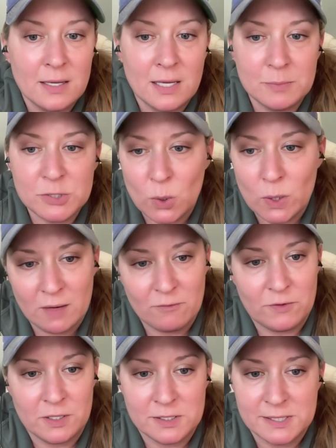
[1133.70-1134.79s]
Keep showing up
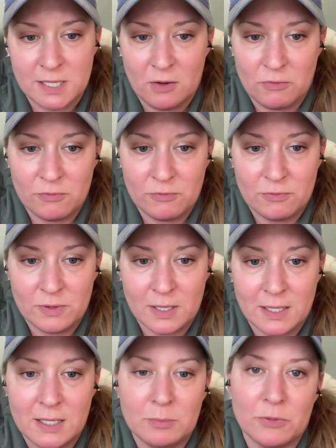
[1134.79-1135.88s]
for yourself
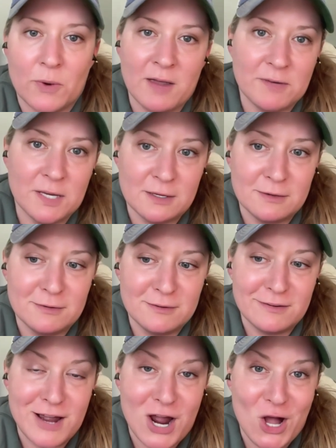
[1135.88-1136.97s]
and keep thriving.
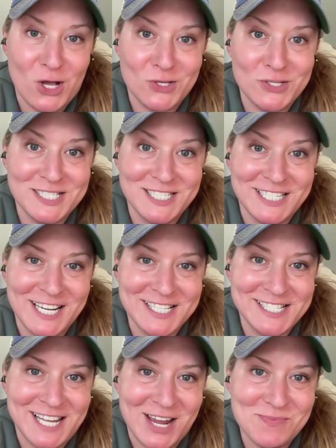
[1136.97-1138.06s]
I'll see you
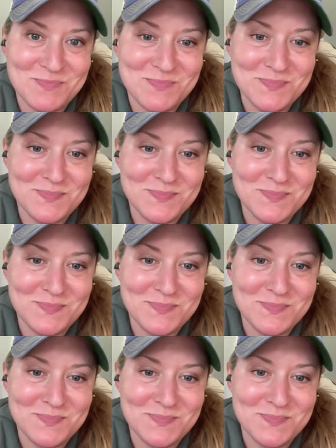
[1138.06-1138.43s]
next time.